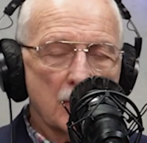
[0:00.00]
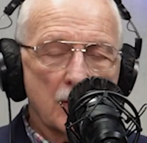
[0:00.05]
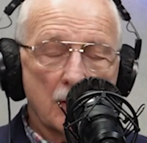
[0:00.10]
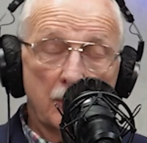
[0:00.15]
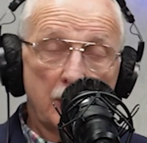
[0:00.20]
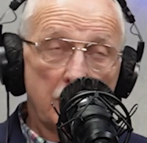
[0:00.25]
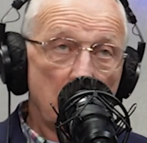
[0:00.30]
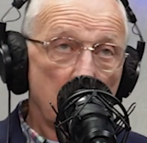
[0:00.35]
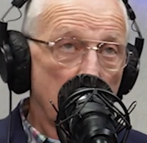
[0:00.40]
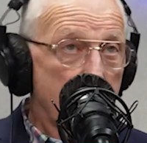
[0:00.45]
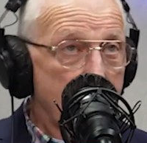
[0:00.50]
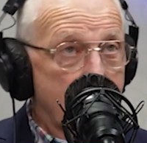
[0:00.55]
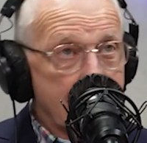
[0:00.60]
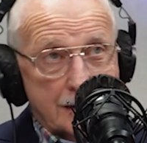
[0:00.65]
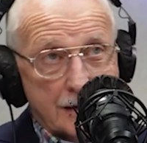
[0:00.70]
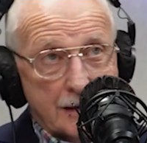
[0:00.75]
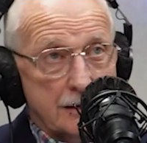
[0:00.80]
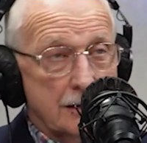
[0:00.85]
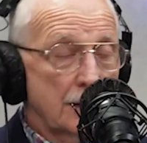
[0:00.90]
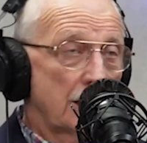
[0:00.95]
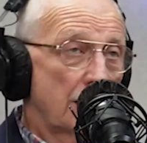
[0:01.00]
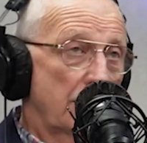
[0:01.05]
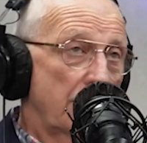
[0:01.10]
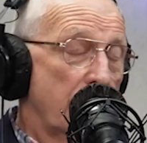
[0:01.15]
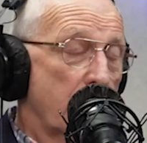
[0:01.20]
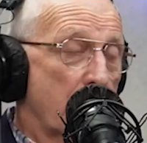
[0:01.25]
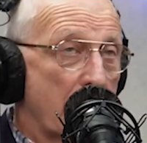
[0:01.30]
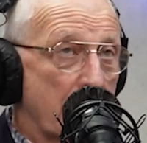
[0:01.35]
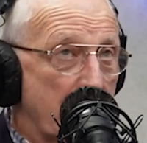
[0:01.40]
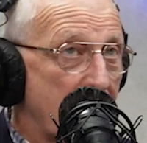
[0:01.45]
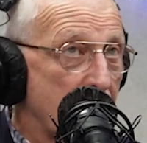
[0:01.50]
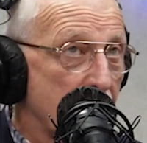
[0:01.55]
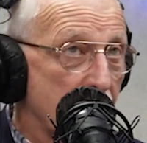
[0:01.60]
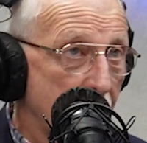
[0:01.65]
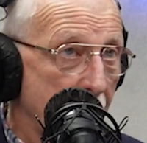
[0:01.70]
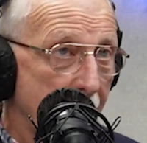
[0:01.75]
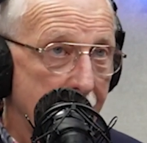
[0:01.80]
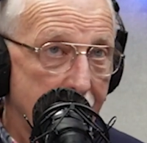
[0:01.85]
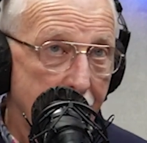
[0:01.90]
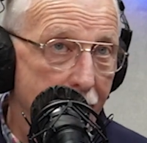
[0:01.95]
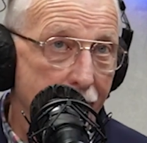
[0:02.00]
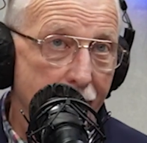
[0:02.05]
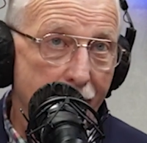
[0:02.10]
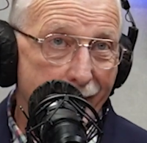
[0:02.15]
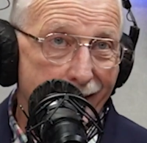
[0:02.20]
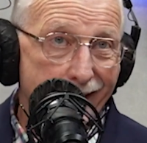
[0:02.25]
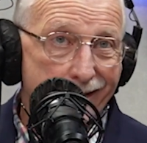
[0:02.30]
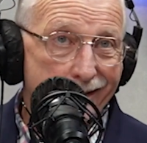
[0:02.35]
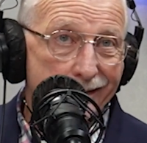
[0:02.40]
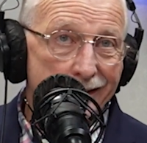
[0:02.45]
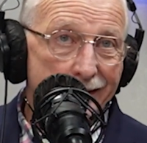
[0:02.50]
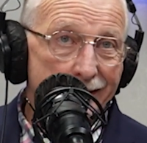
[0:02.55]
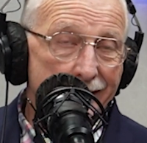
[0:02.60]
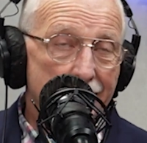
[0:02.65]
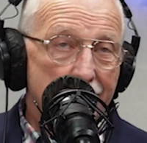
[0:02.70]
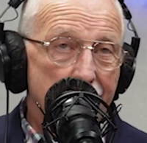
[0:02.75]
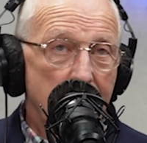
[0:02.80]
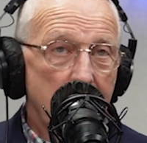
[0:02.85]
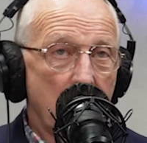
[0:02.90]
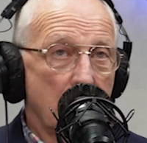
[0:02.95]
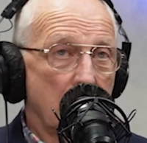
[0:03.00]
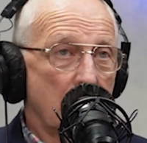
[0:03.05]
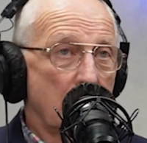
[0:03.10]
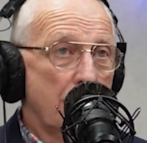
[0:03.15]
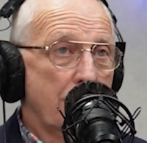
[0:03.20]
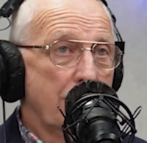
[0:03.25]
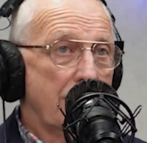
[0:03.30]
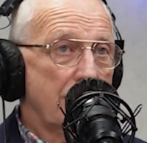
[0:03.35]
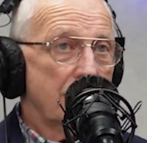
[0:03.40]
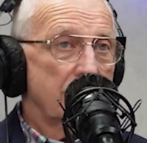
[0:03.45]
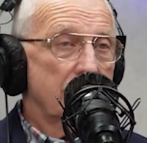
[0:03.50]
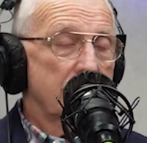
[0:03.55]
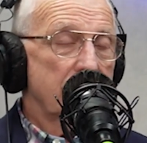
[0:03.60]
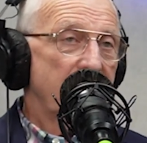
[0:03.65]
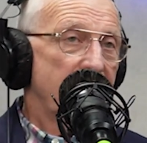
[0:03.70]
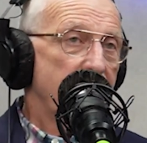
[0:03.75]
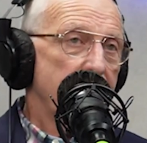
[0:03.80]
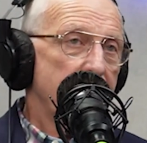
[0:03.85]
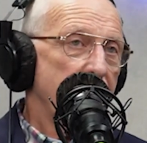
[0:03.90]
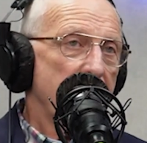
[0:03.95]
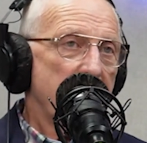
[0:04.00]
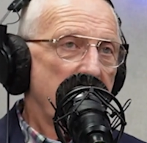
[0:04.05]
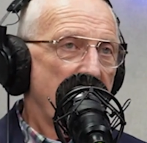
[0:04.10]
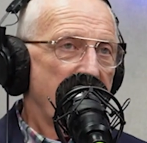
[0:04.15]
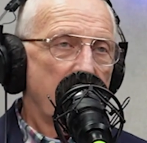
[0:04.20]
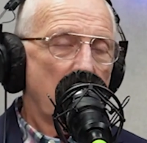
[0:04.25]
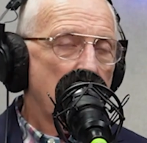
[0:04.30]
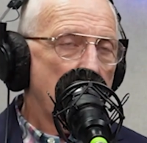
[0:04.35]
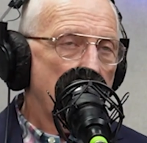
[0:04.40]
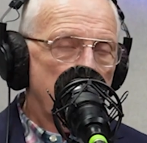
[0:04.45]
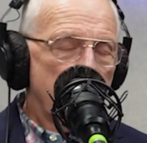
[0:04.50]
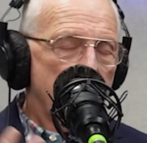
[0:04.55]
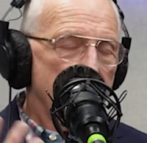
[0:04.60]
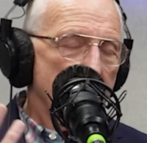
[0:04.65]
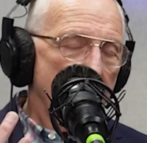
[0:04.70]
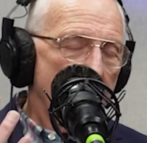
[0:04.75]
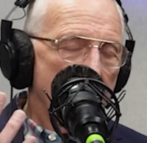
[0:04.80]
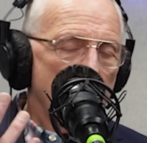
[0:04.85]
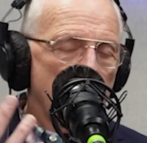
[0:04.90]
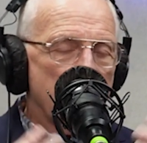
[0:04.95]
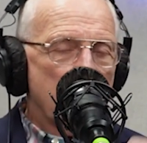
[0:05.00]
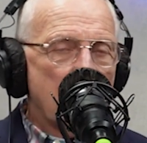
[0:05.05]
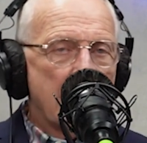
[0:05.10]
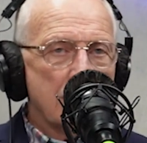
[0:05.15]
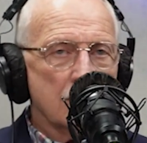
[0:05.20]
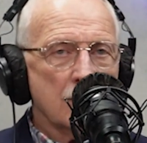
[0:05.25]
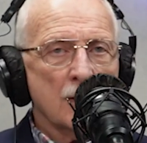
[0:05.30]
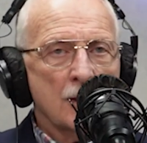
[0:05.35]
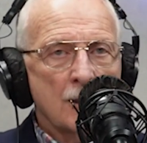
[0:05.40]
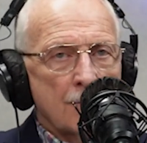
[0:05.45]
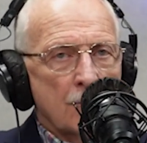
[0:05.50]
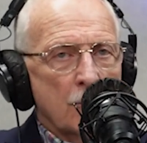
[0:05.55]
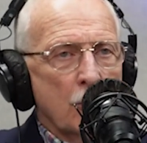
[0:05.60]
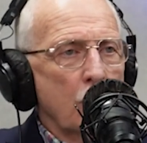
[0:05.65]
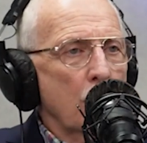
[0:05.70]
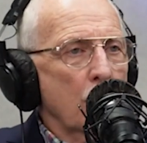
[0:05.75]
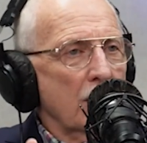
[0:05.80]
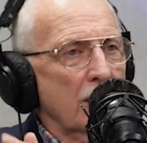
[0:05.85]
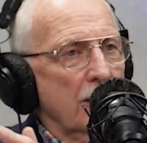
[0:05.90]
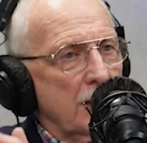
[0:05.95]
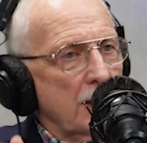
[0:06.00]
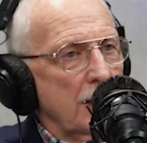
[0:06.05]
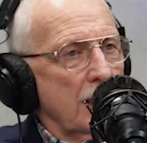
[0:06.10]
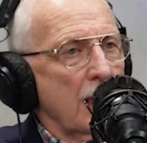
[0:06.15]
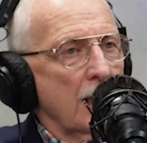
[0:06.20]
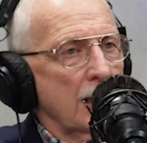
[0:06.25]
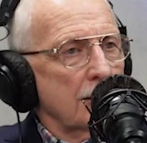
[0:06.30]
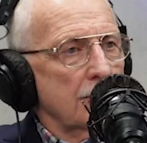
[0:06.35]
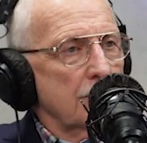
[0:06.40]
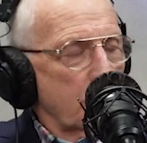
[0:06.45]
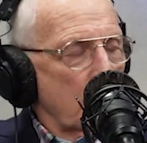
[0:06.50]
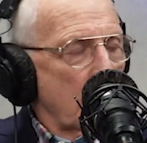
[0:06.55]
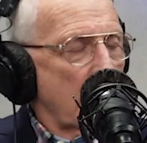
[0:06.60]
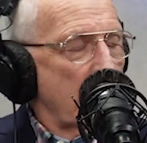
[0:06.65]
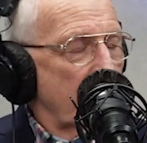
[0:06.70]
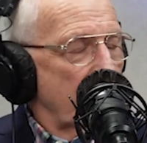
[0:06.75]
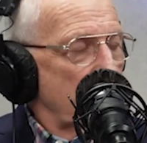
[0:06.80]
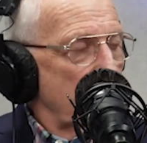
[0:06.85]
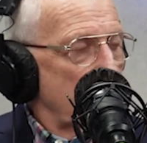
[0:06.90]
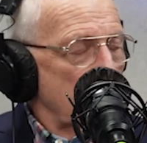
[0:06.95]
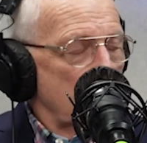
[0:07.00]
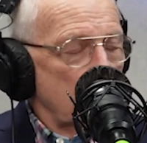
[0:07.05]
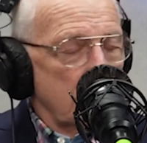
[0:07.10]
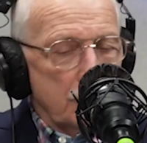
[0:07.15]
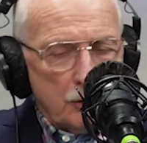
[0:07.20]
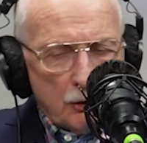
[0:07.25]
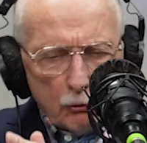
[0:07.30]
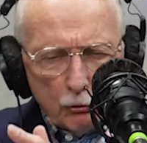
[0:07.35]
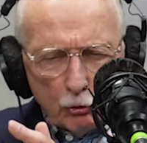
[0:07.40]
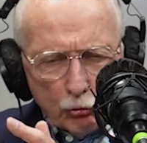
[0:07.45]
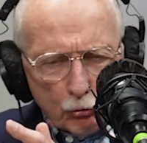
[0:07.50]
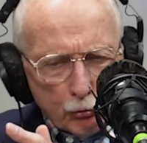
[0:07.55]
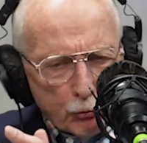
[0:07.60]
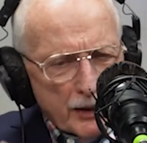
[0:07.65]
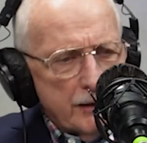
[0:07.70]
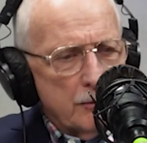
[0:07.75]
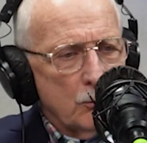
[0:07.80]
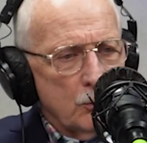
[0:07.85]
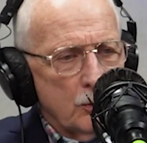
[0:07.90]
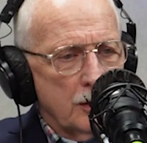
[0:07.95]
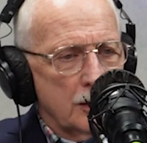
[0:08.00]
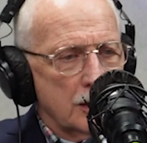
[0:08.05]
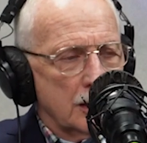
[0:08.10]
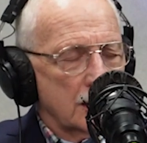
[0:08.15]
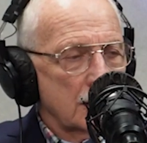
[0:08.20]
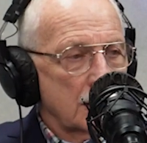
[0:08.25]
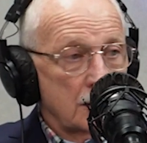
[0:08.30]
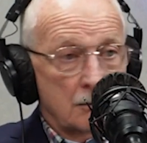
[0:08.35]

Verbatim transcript: So when you look at that, if my math's right, there's about a, you know, about 55 thereabouts who are in the nonprofit who do great work.